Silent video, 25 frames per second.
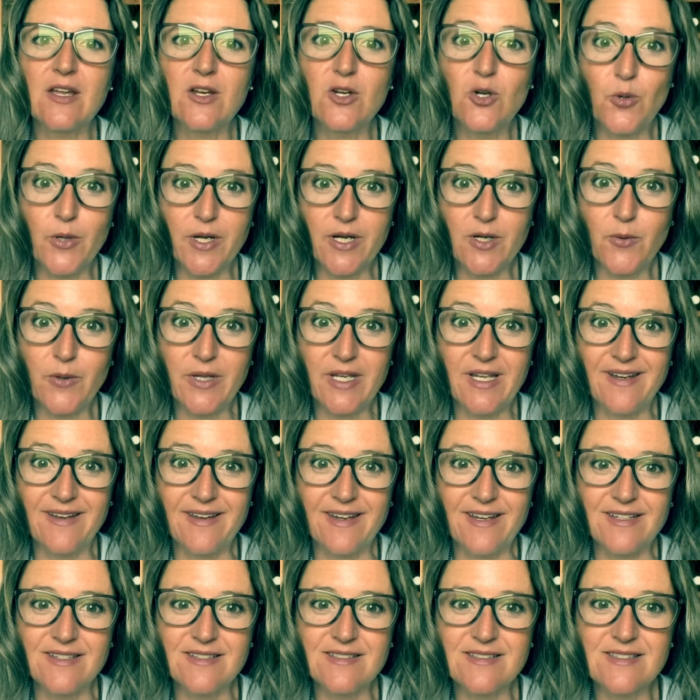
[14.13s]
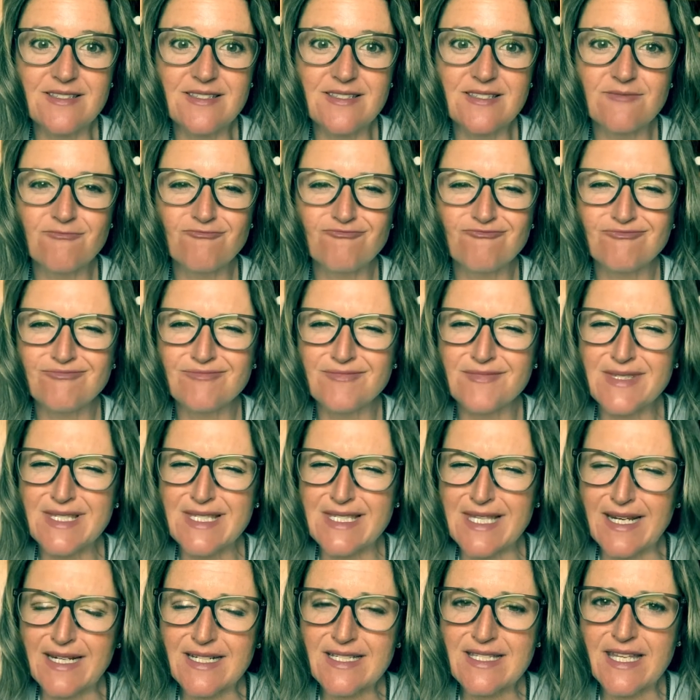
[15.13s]
quick-wittedness,
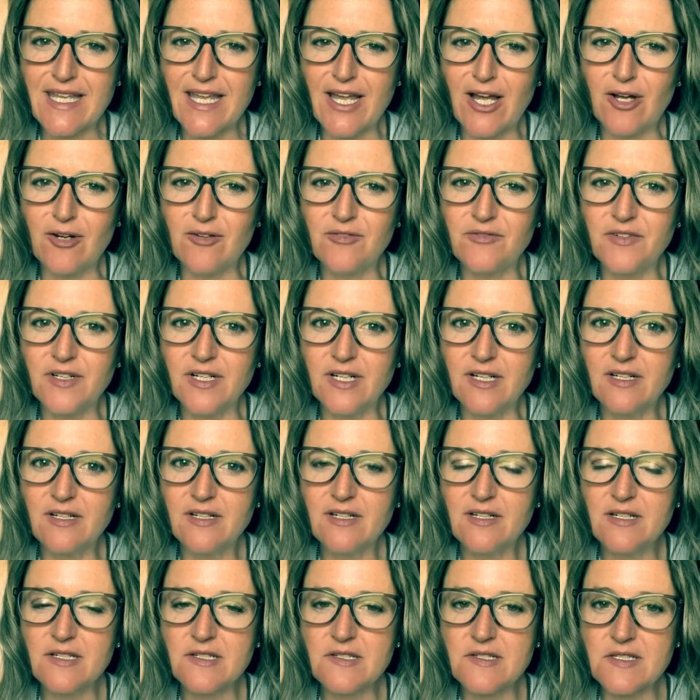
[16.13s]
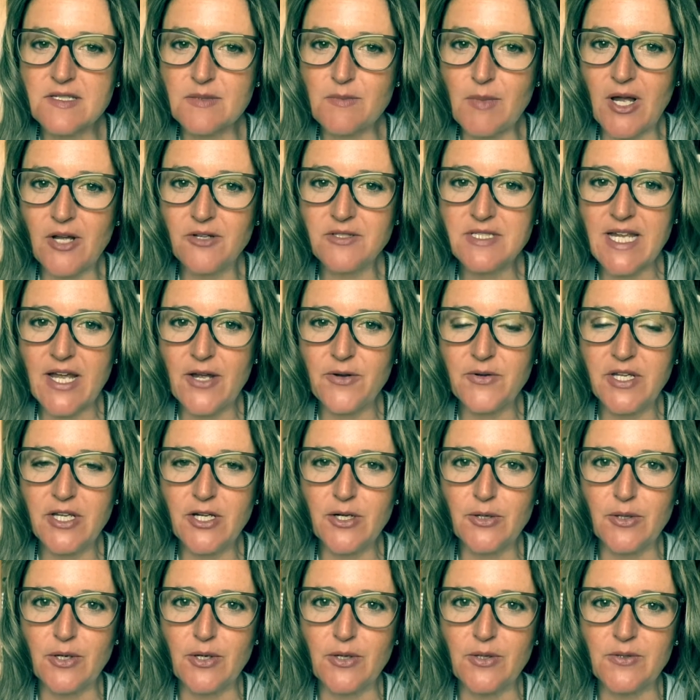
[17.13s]
sexy alpha, small-town
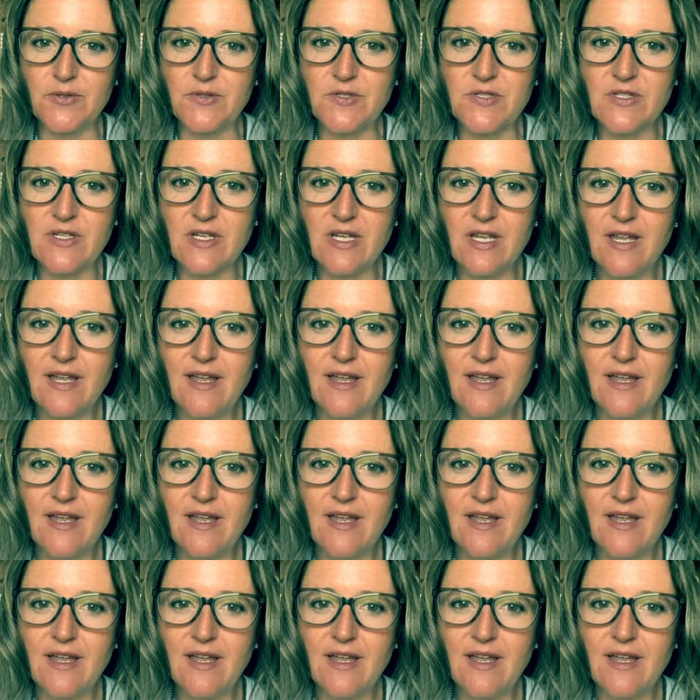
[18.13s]
heroes,